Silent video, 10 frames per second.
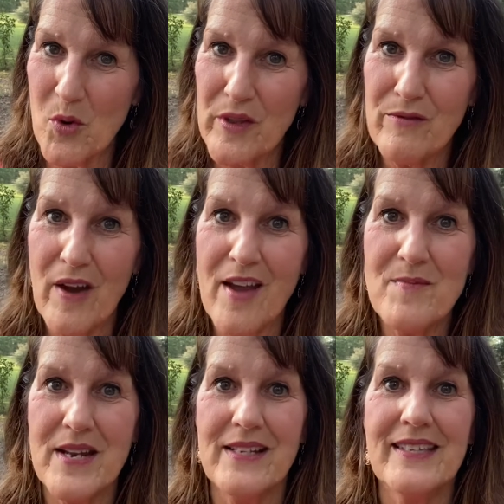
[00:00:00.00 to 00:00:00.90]
than 5
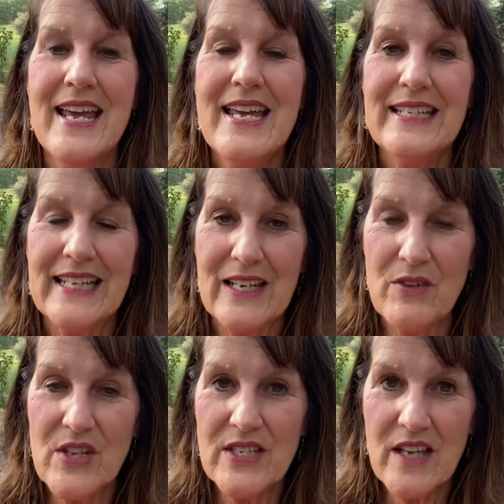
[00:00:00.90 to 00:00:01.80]
minutes to give
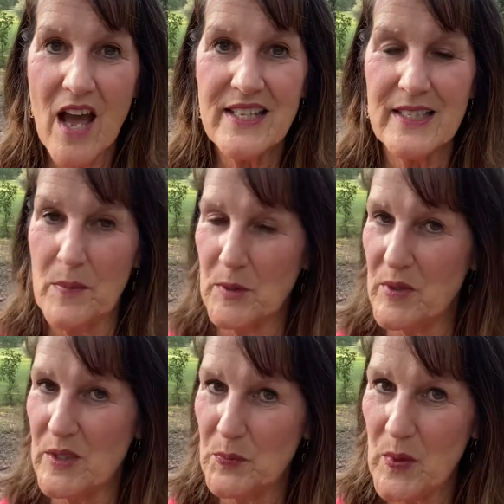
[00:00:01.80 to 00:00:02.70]
you these concepts,
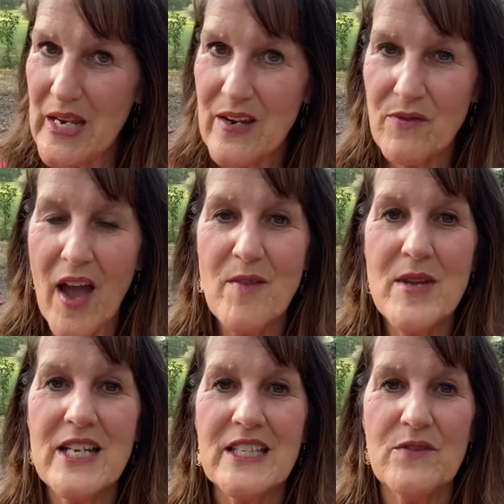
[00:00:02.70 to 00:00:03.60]
but spending 5
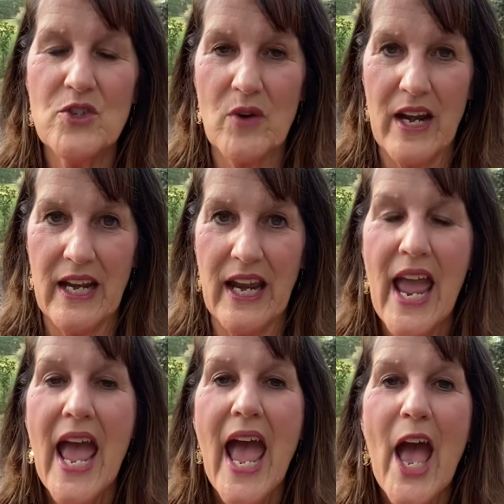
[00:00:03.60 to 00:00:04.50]
minutes of training
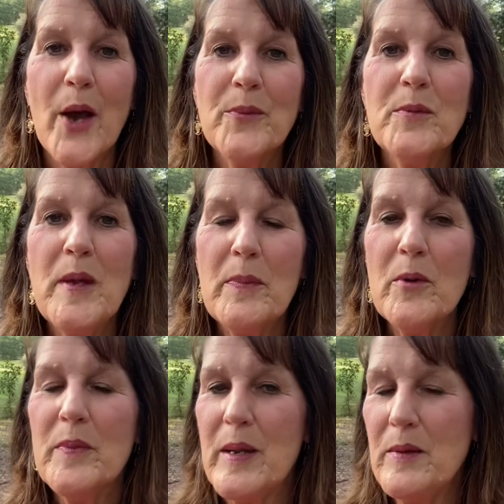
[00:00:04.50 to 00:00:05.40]
helped people
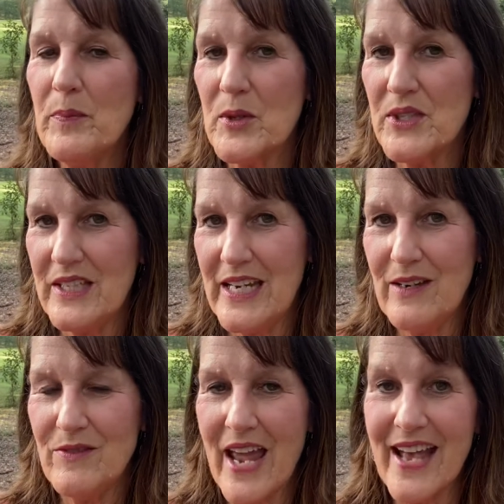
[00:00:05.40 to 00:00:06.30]
be
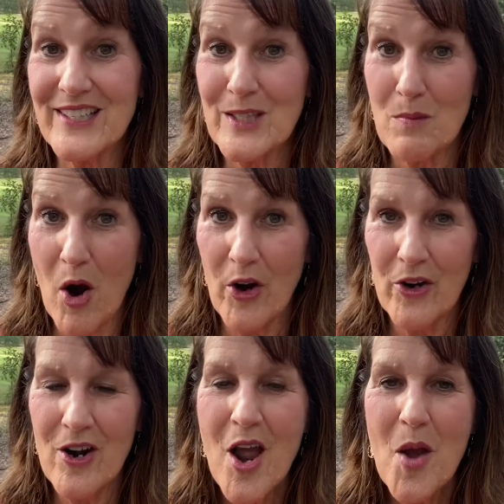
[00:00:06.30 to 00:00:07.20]
perceived as
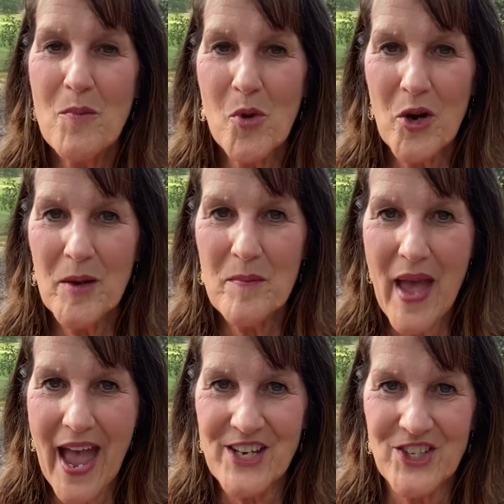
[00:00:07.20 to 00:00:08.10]
smarter, more
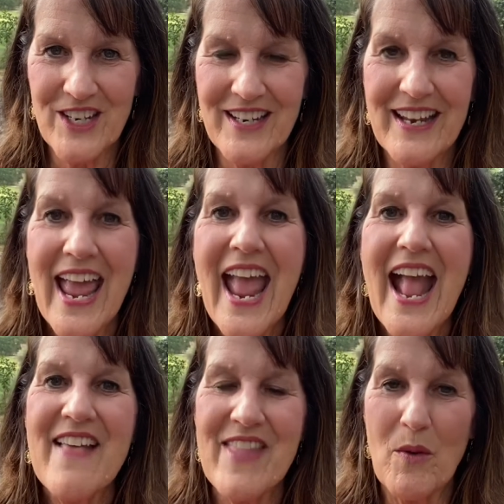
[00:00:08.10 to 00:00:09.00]
compassionate,
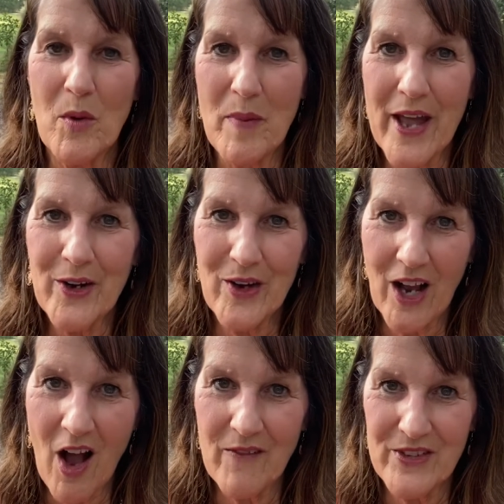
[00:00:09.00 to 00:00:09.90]
and they were better at
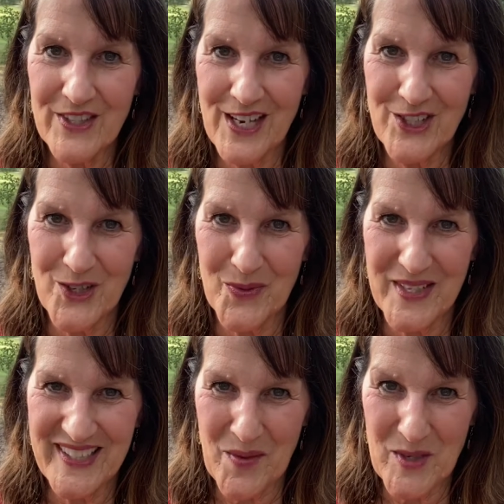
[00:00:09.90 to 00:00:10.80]
conversational
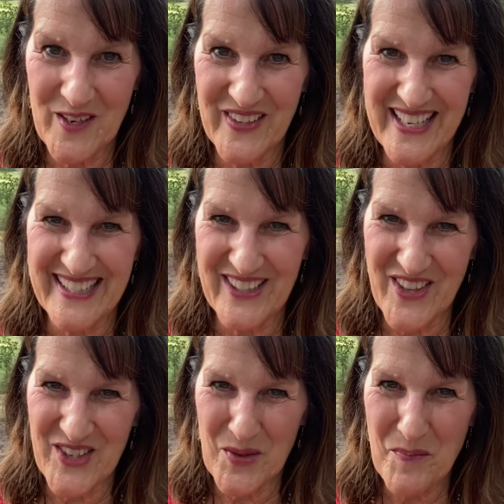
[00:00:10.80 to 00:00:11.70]
receptivity. So
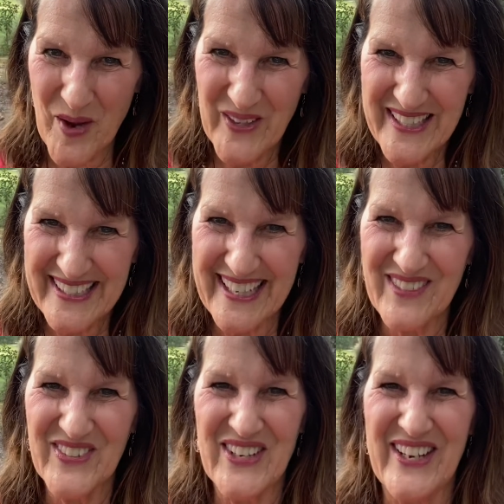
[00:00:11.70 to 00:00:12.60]
there's a bonus in it
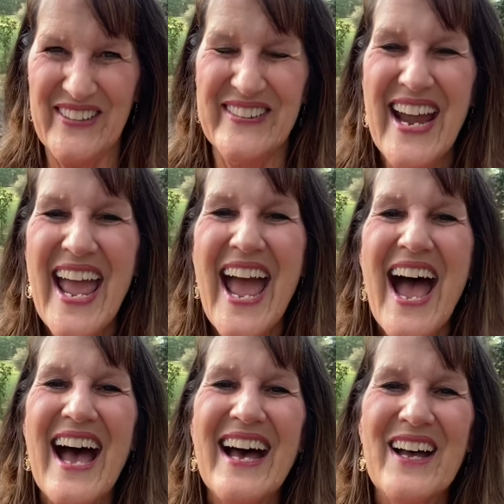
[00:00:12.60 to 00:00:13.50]
for you.
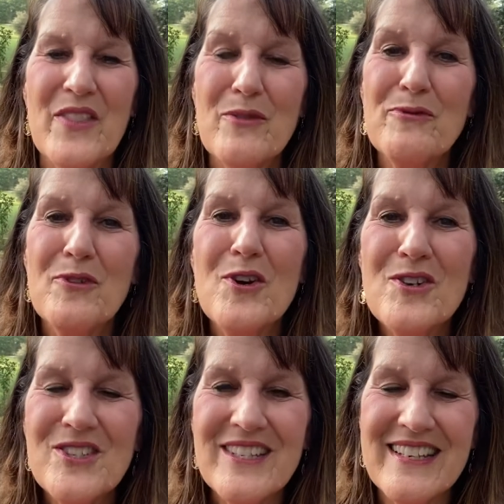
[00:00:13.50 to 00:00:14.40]
The first